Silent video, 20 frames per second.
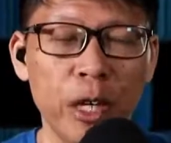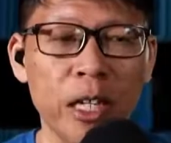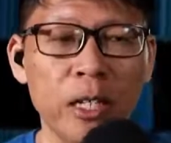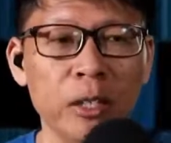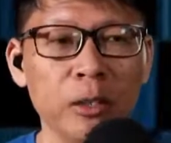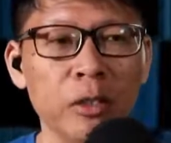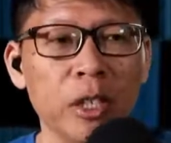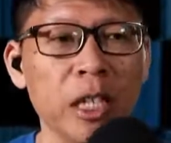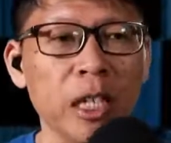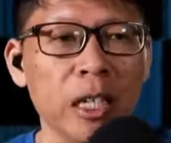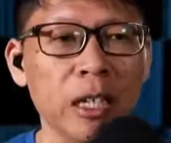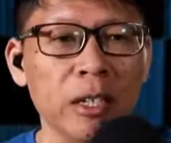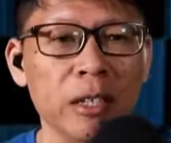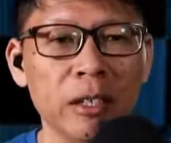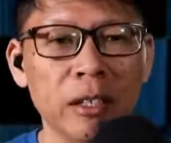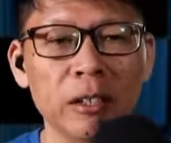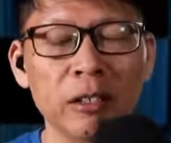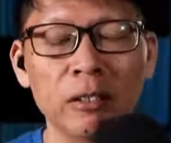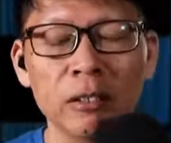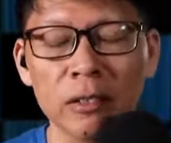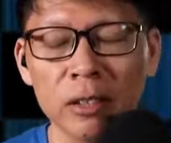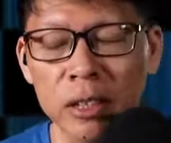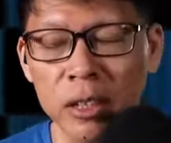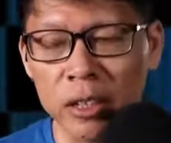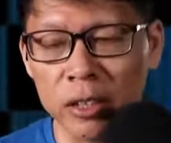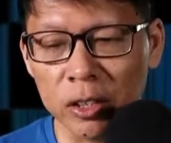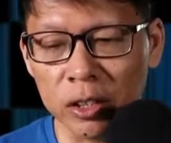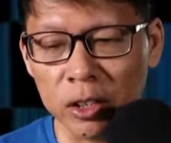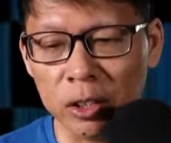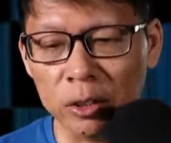today,
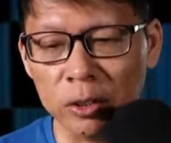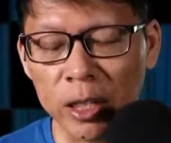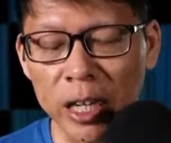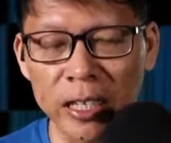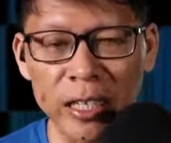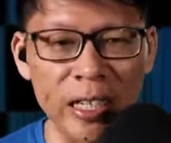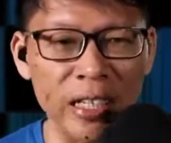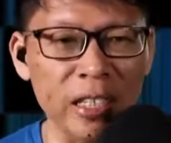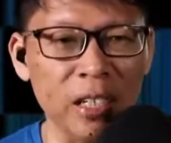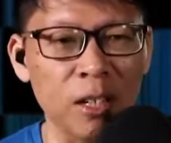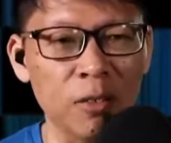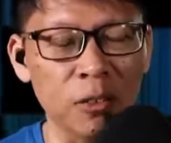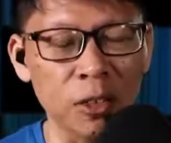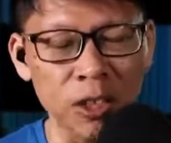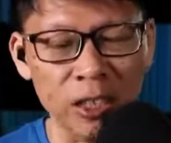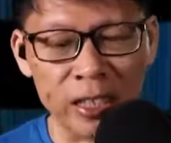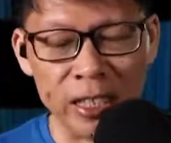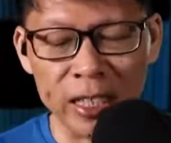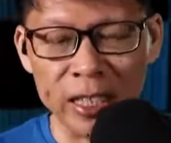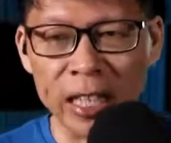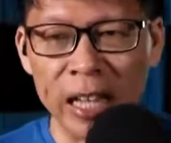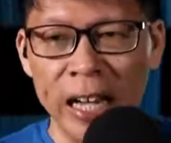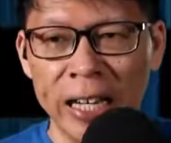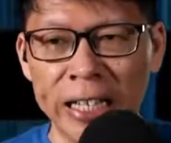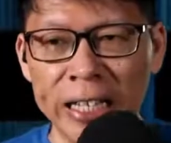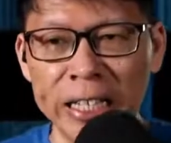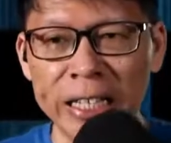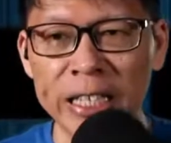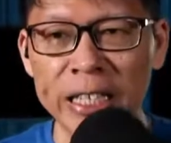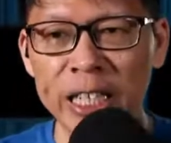So, and then of course the other
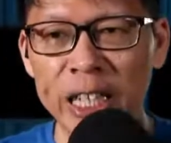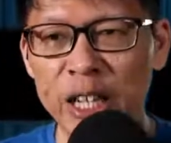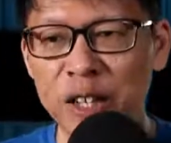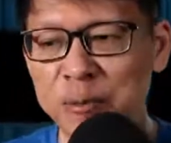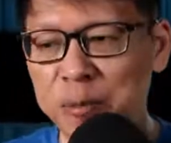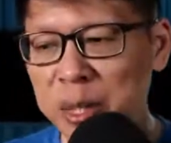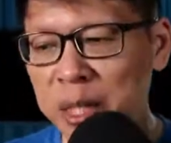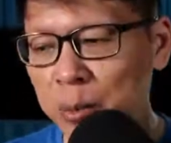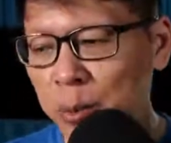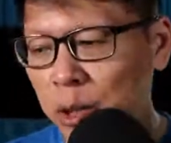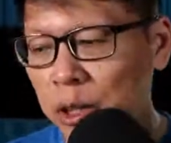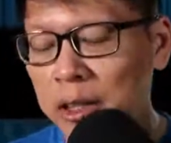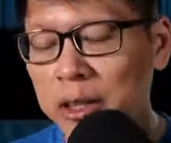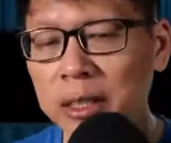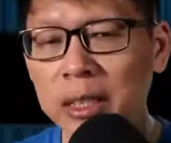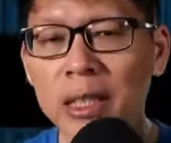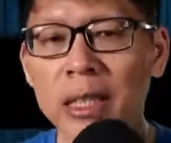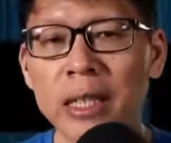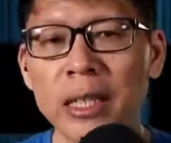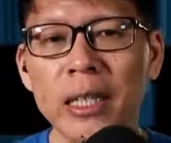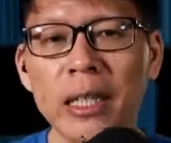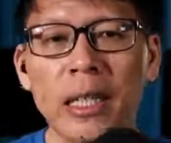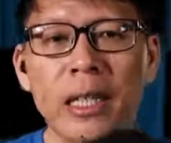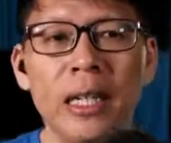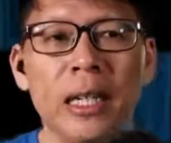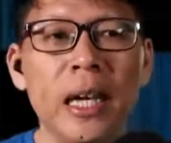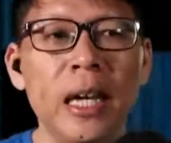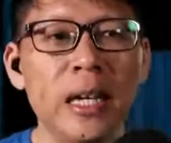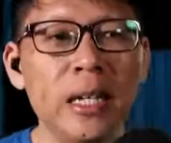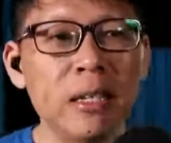idea he gave me was,
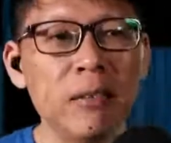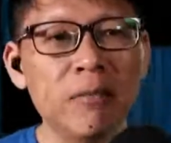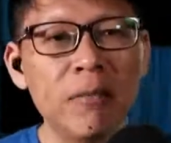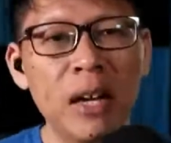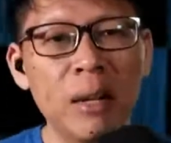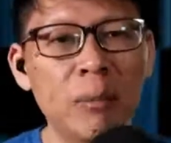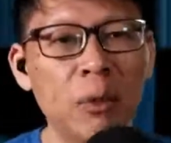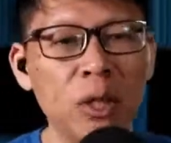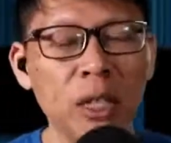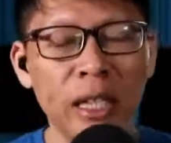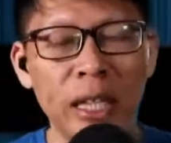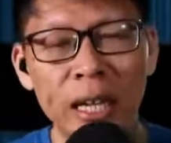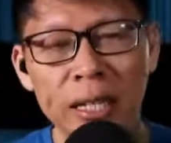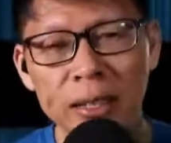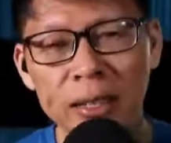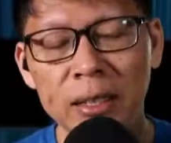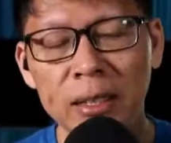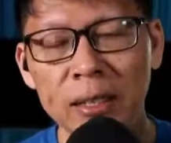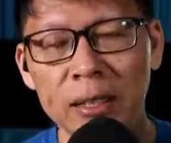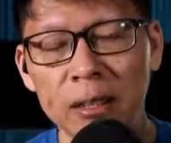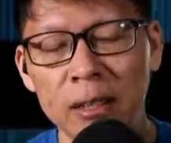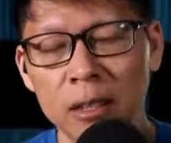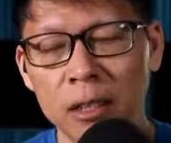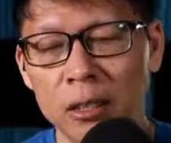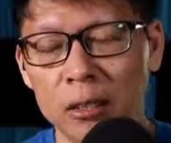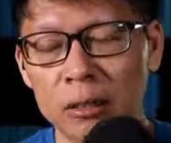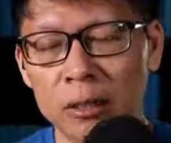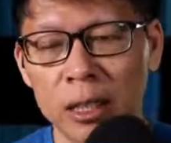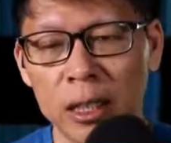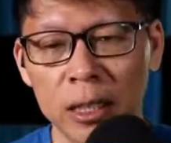hey, invite more guests,
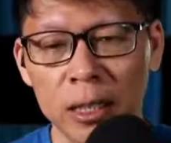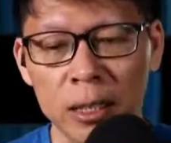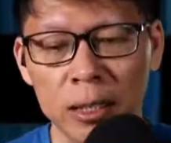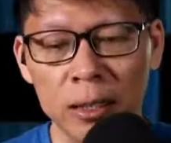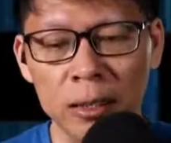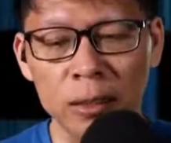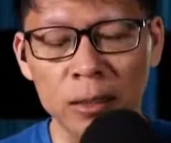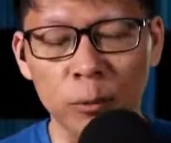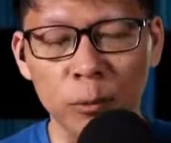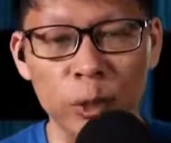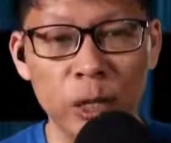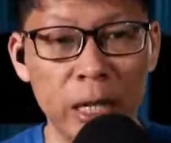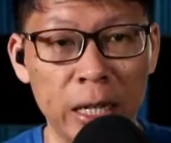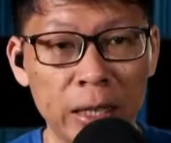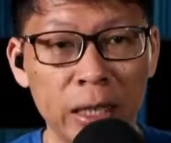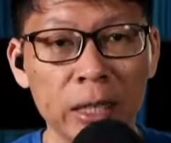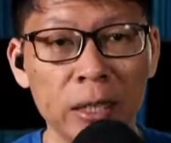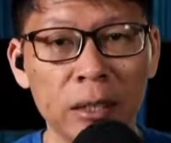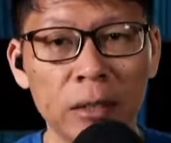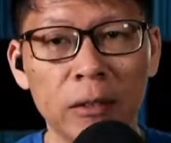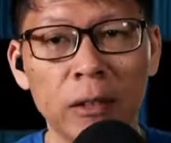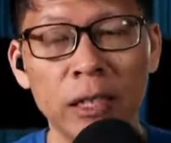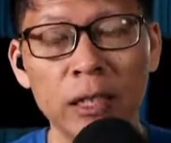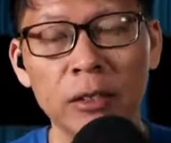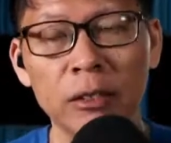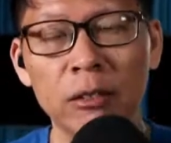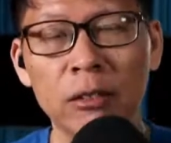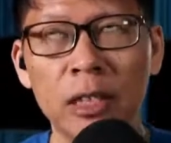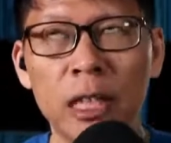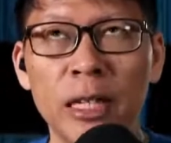which I did, right?
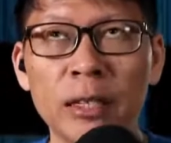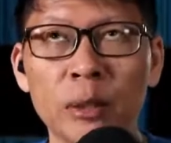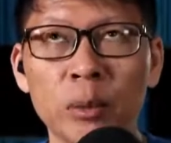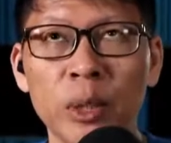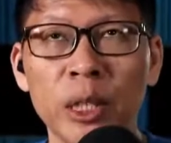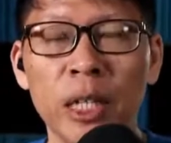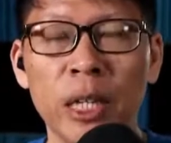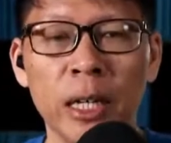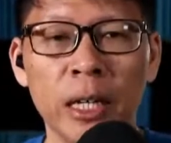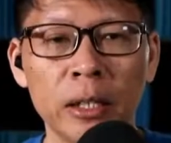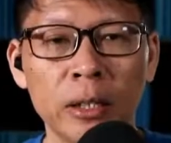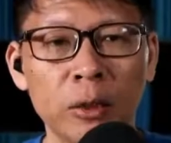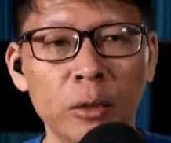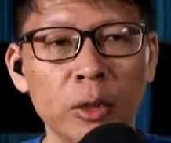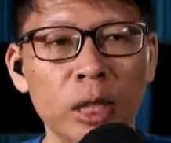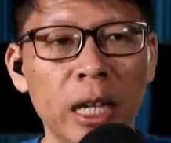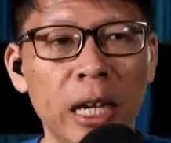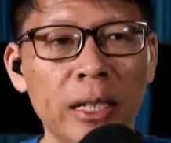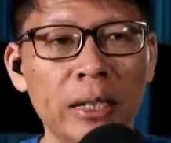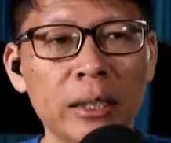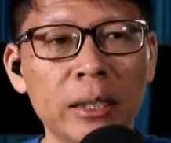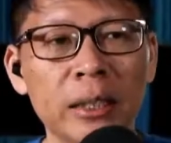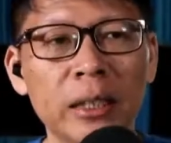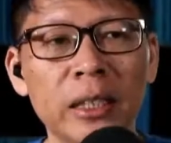So last week I had 2 guests.